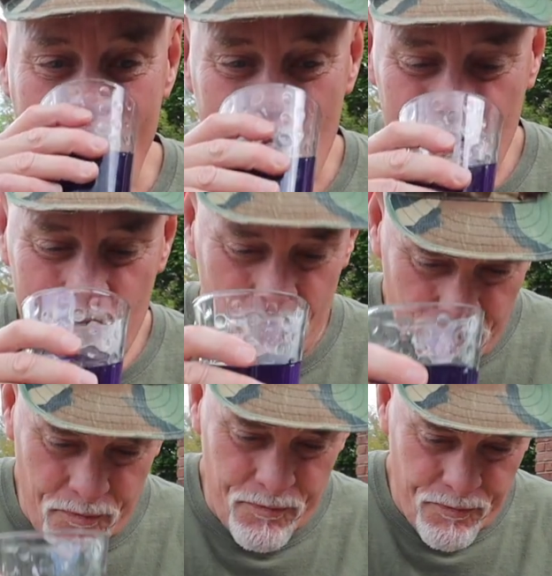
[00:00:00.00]

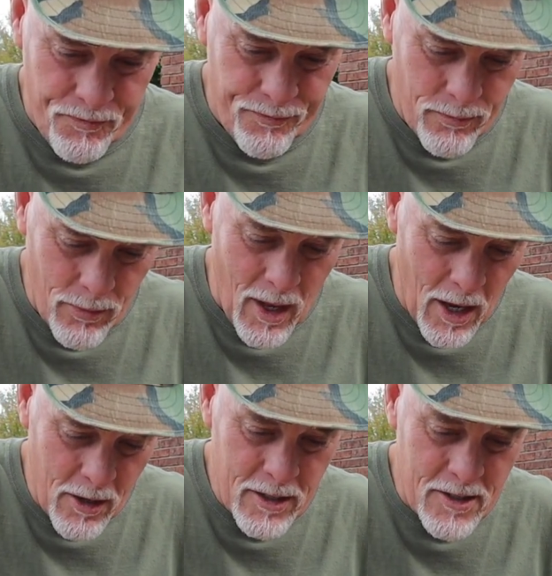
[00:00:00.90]

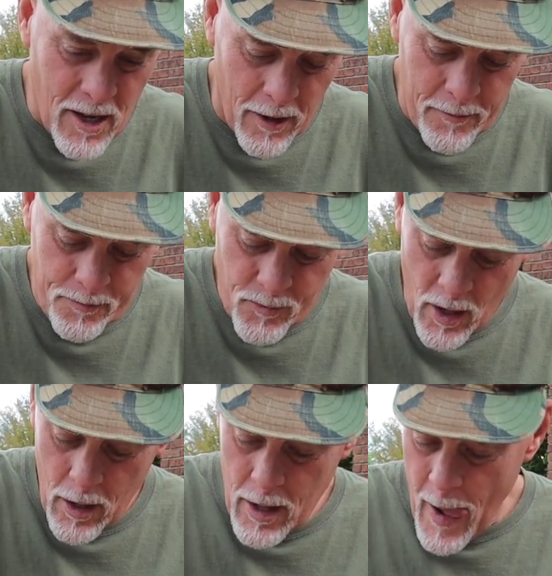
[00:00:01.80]
Good stuff.
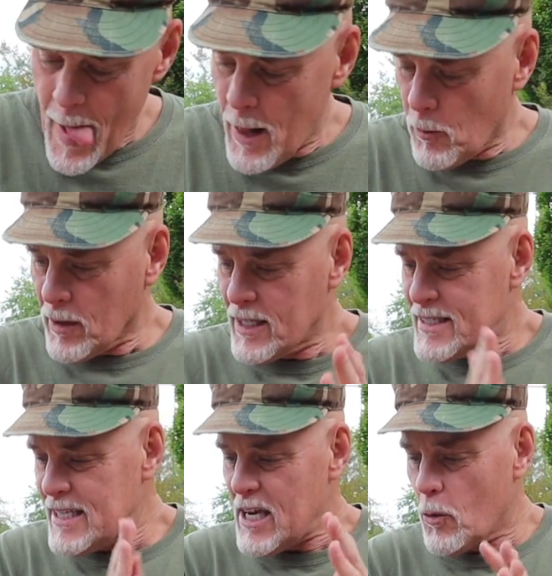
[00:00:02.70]
Well, let's
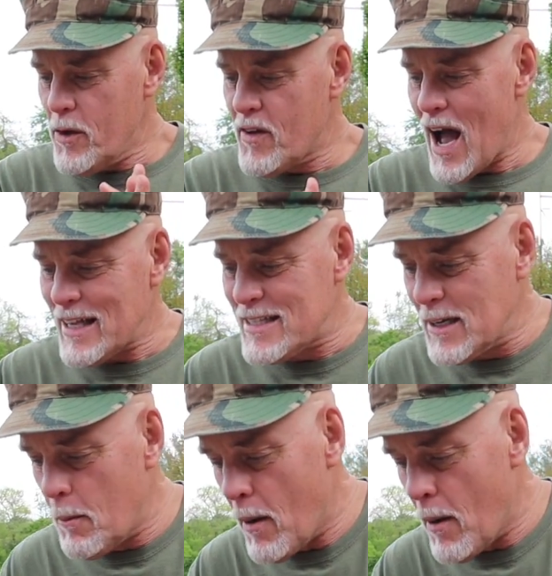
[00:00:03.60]
see here. We've got some,